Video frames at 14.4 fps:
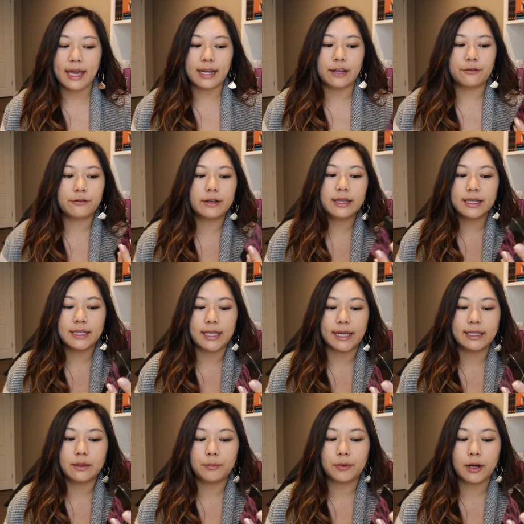and I really
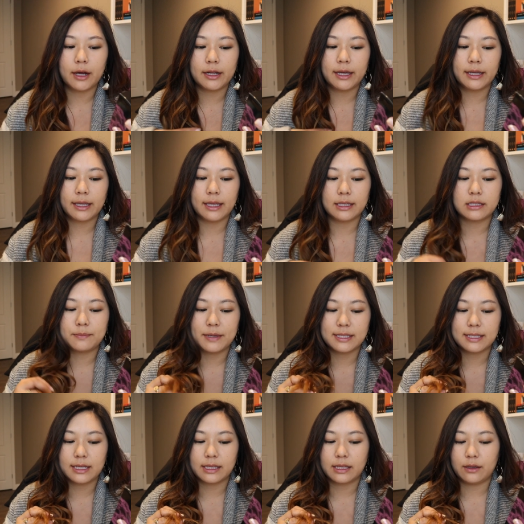like the product. It's
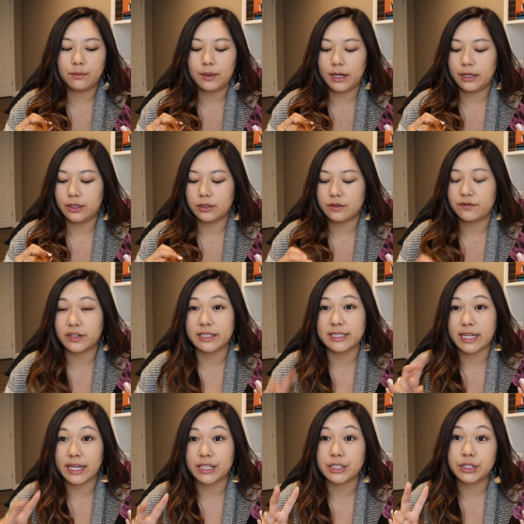basically what I use for
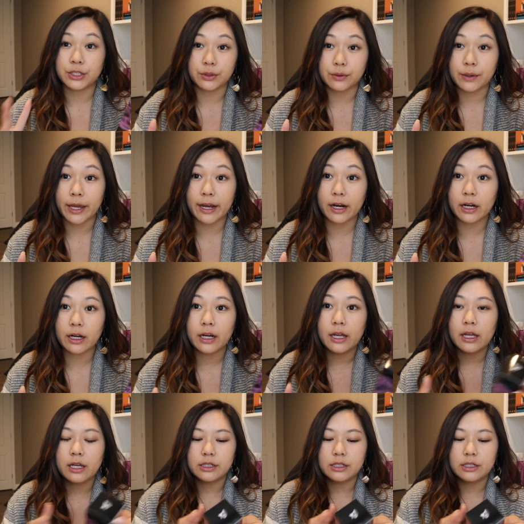day two hair.